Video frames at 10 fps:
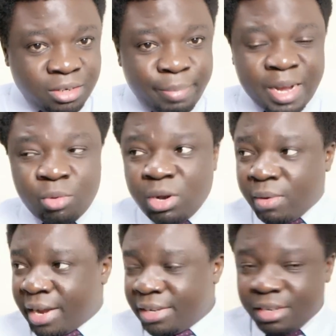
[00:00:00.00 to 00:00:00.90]
Paka kule
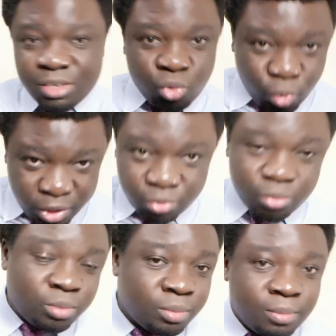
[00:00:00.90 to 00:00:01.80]
kwa kijiji kwetu,
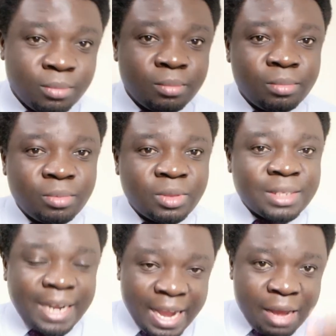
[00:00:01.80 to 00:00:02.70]

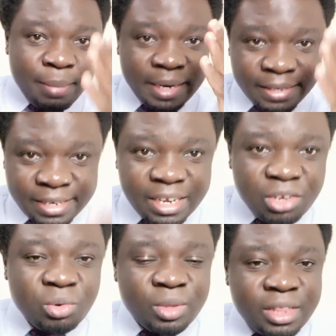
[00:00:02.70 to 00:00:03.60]
I have been seeing
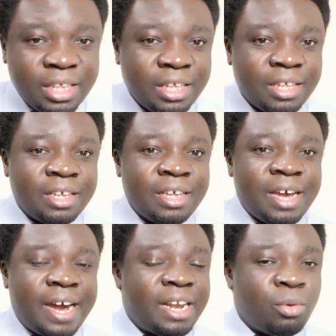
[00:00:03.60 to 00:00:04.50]
youth
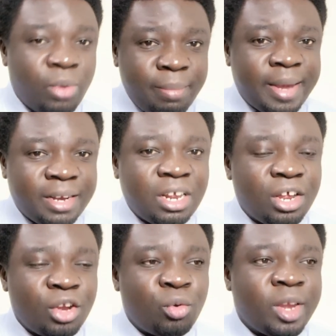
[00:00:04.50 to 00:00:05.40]
and women
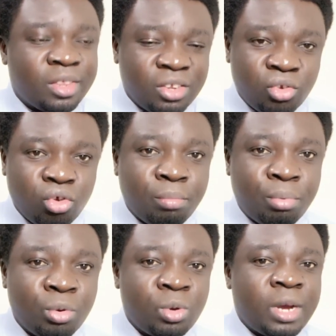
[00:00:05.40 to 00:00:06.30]
doing this job,
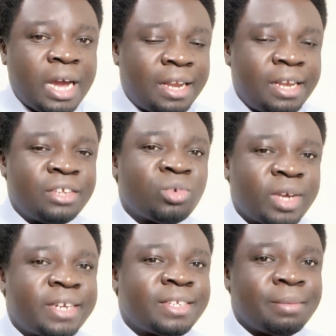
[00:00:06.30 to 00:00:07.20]
at least to
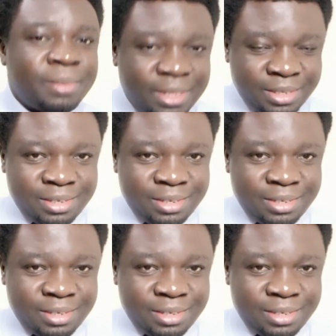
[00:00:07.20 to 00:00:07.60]
get something.